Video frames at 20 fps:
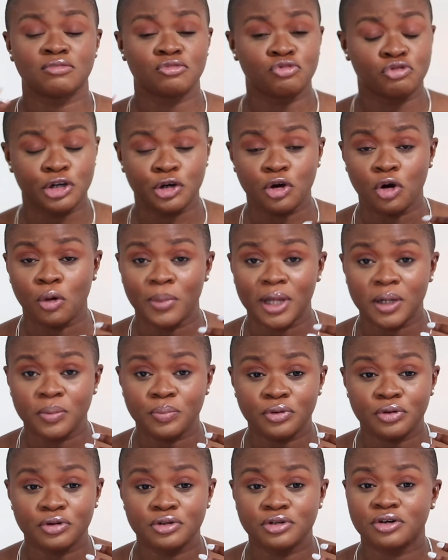recommend
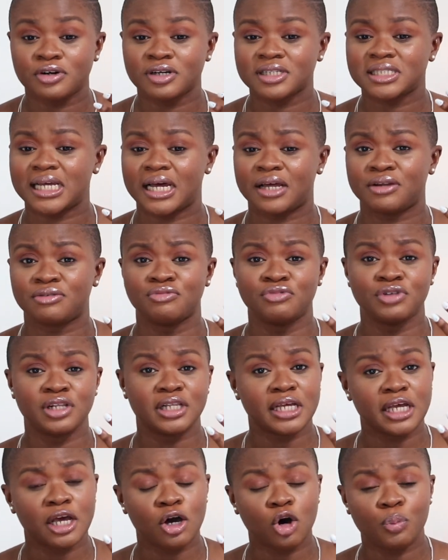products and
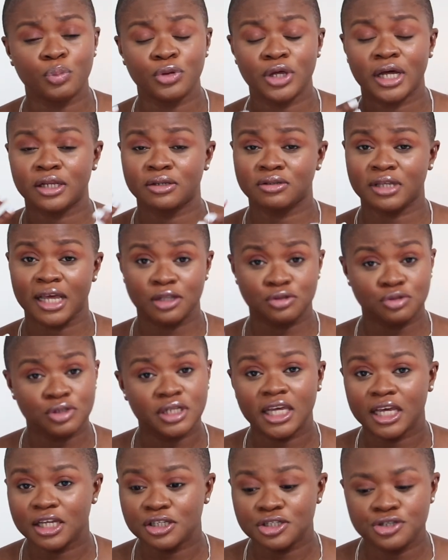really help you and
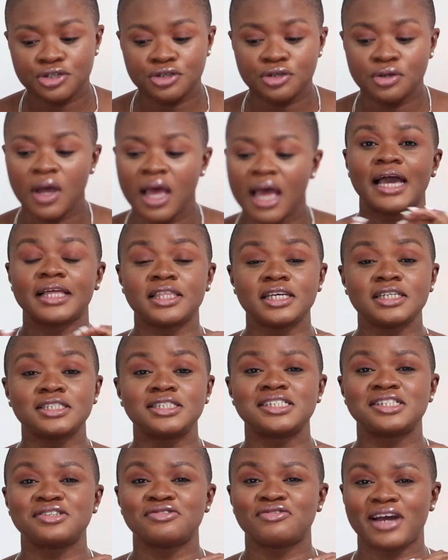educate you i think
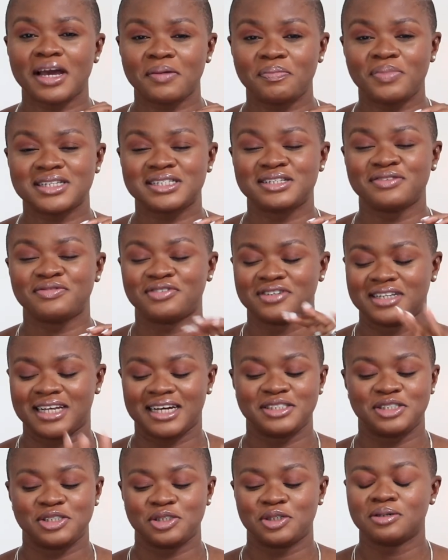she's the right person for
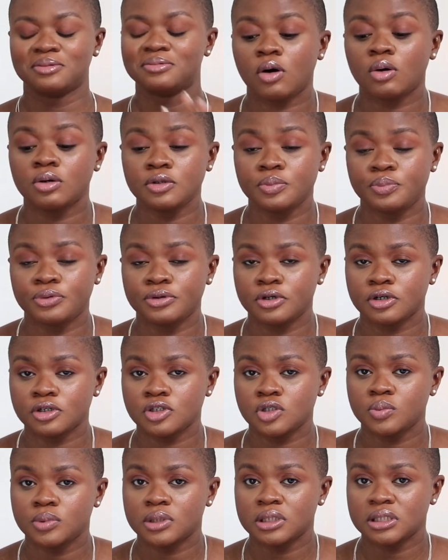that job all the
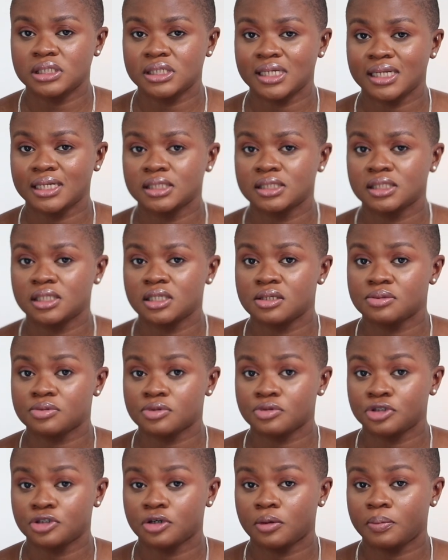products will be listed in the
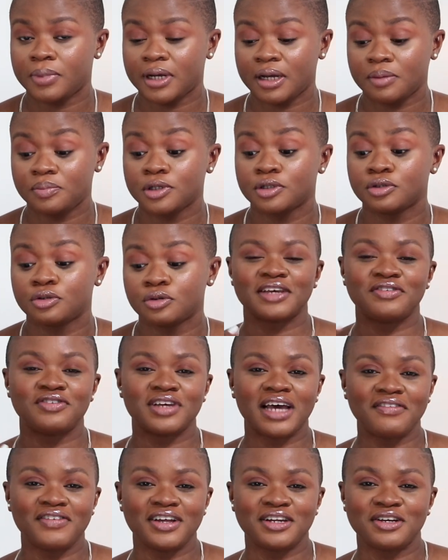description bar below if you
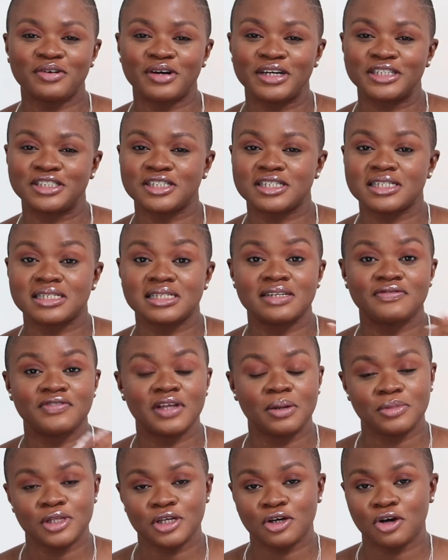have any questions leave
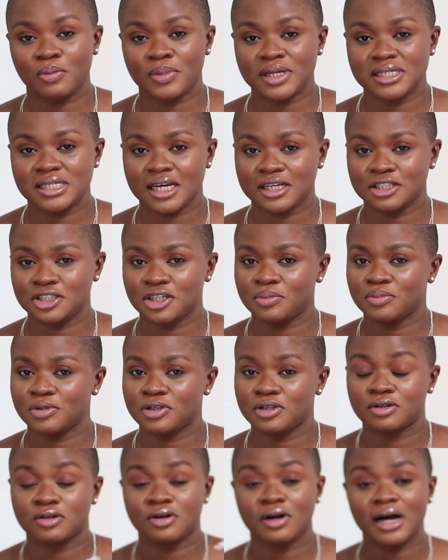them in the comment section
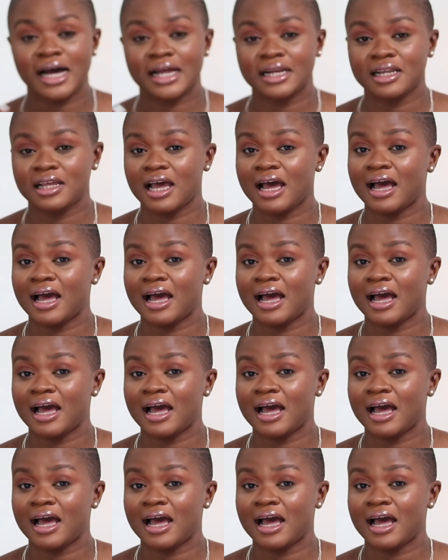below and